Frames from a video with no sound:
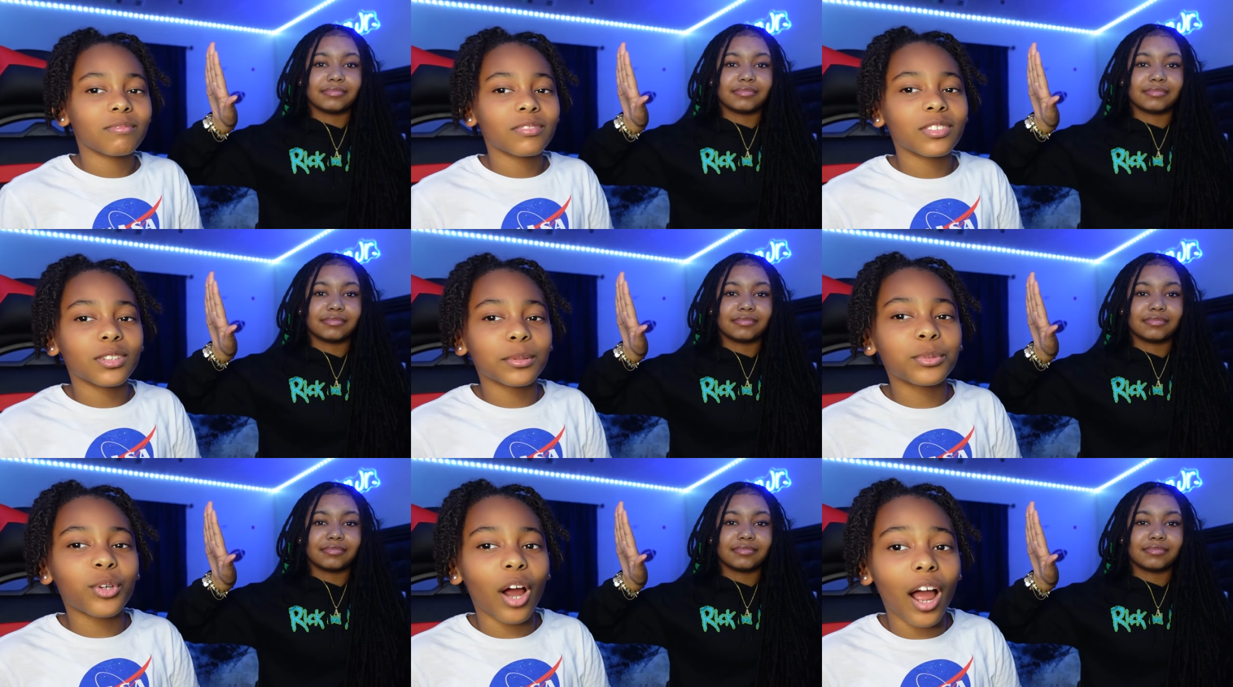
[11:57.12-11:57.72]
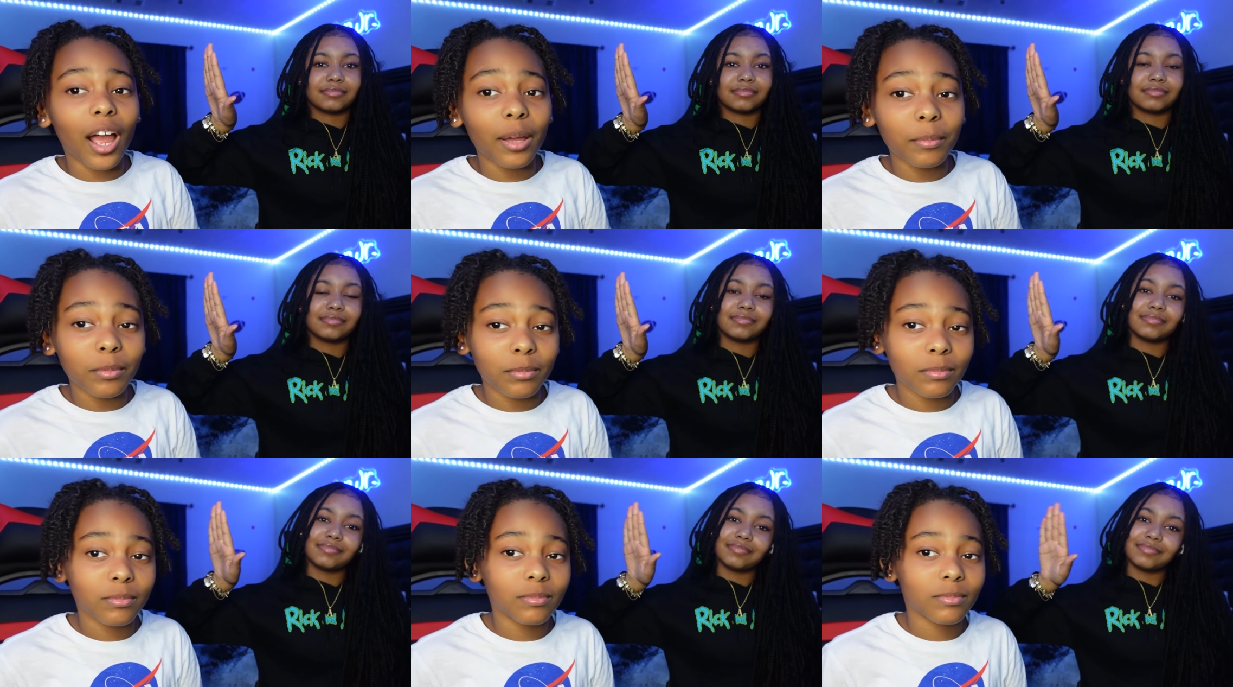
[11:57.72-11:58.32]
Speaker 1: Subscribe
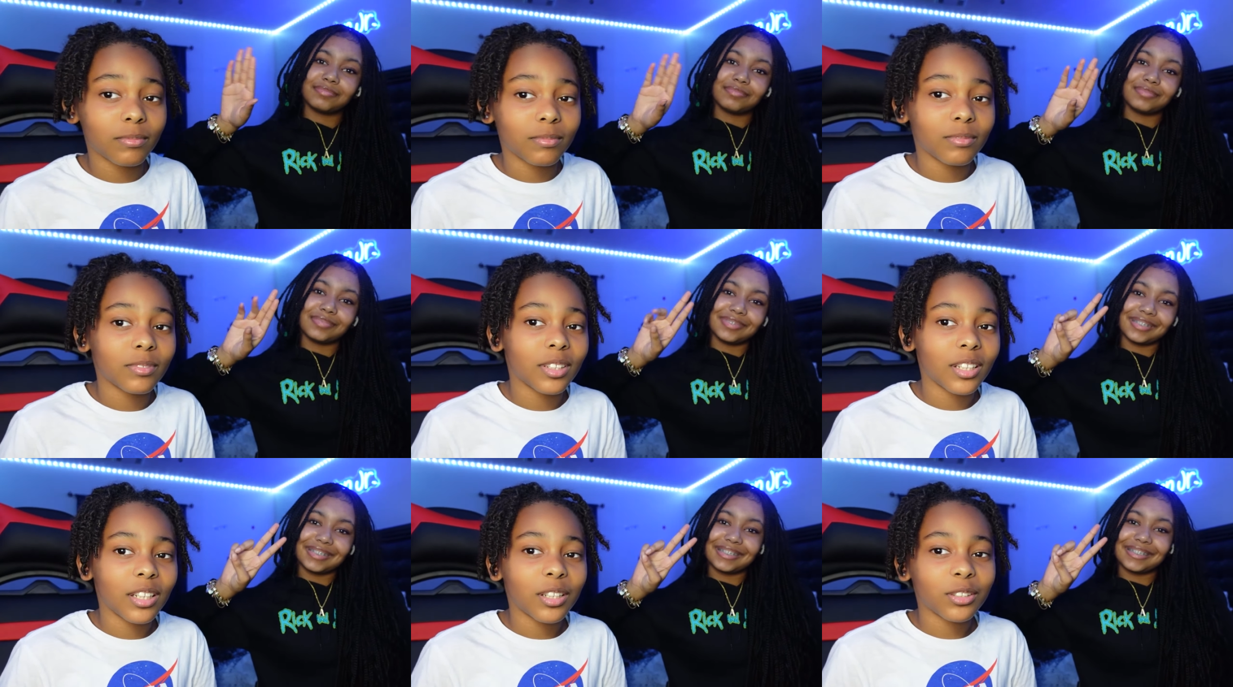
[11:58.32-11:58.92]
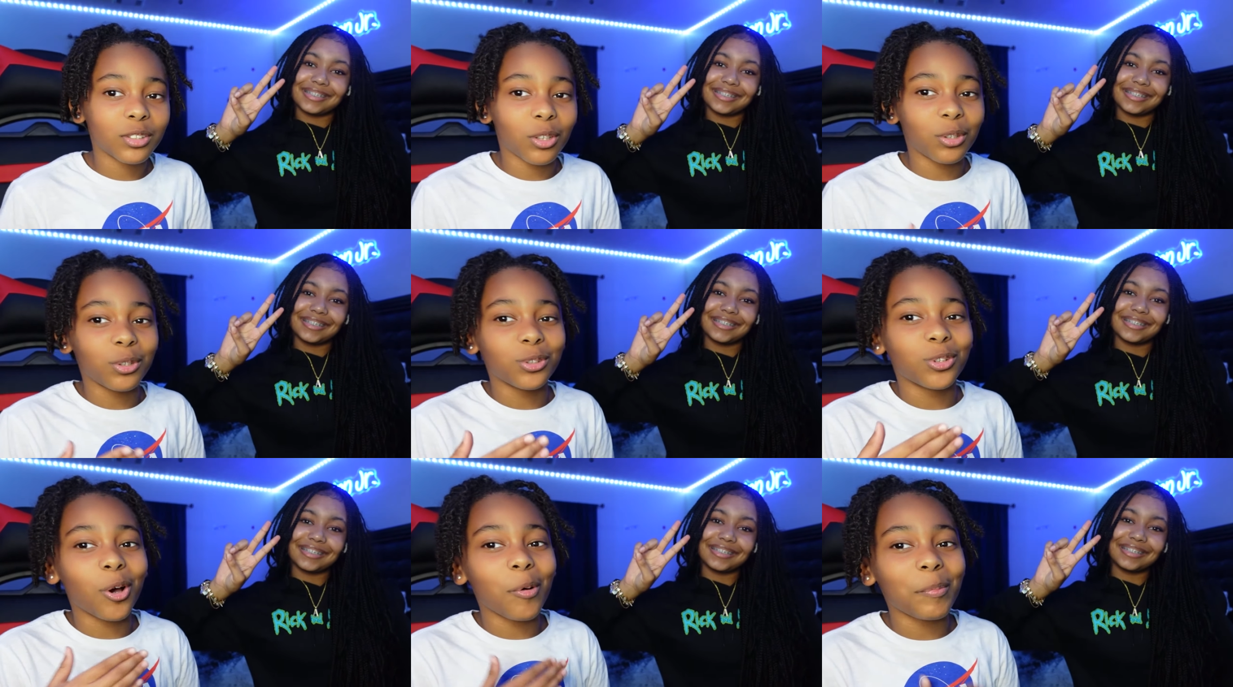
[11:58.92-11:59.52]
so you
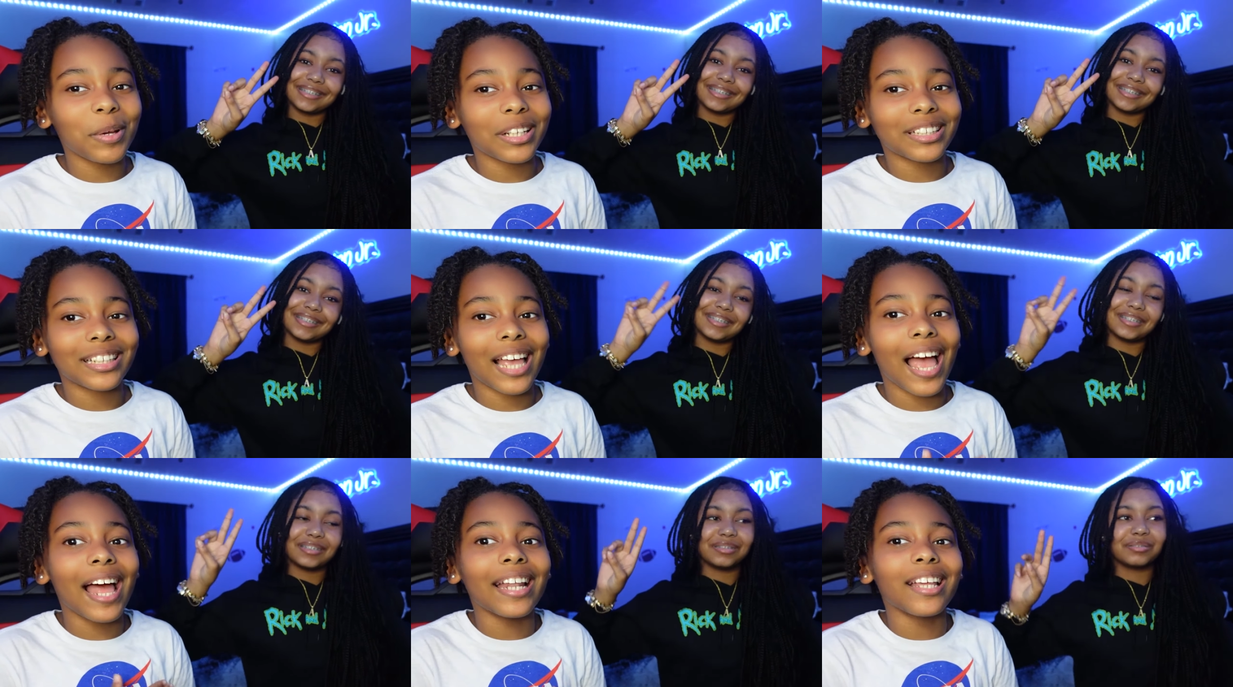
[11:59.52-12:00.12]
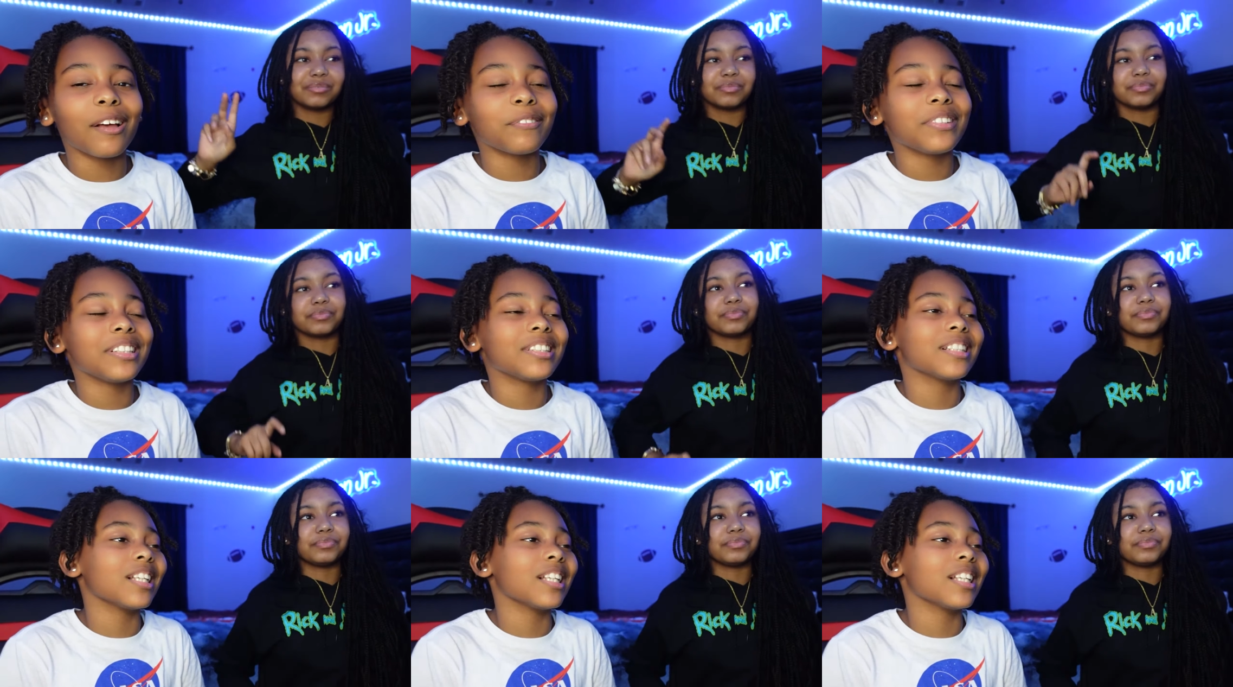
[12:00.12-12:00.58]
don't miss any of these